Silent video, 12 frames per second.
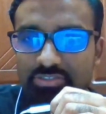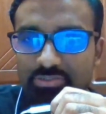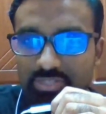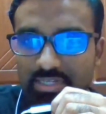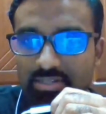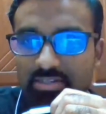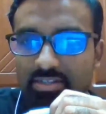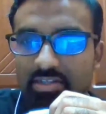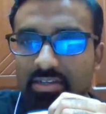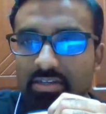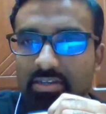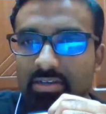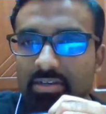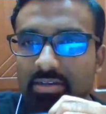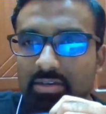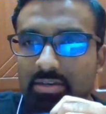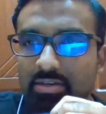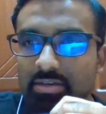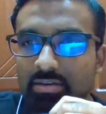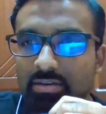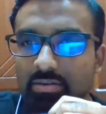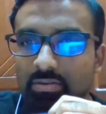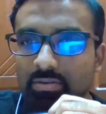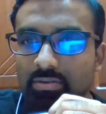uh,
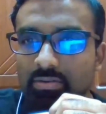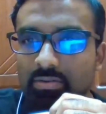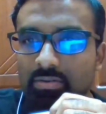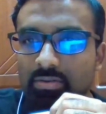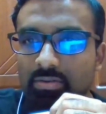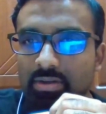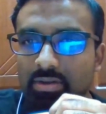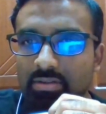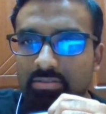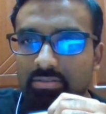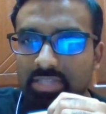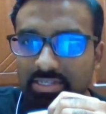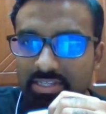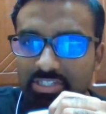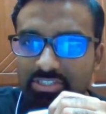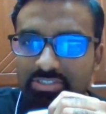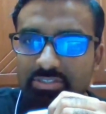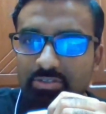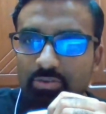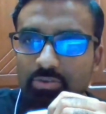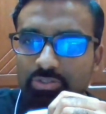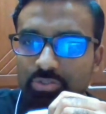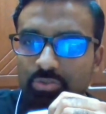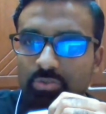Tanish, also, there's no limitation
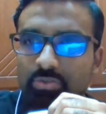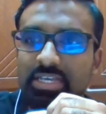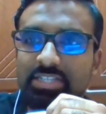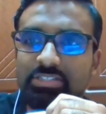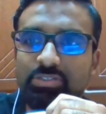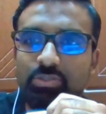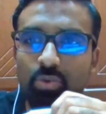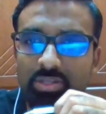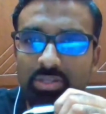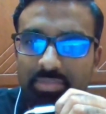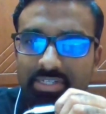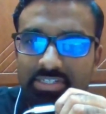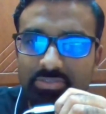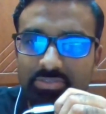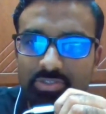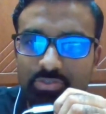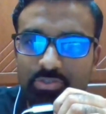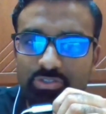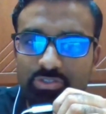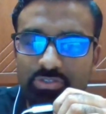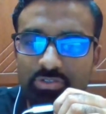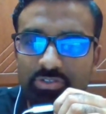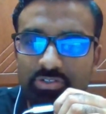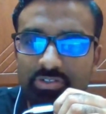for students to continue their studies in
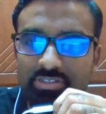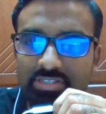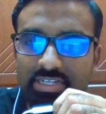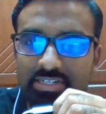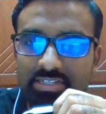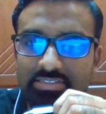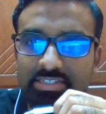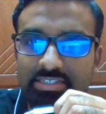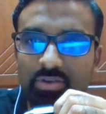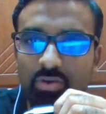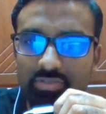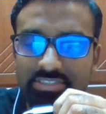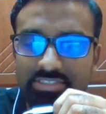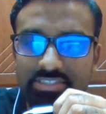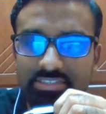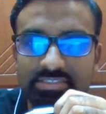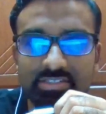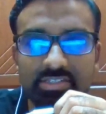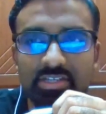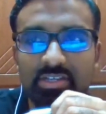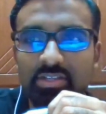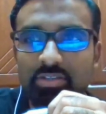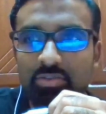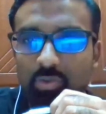overseas. No problem. I have so
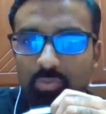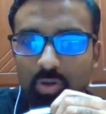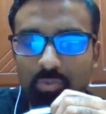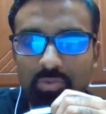many of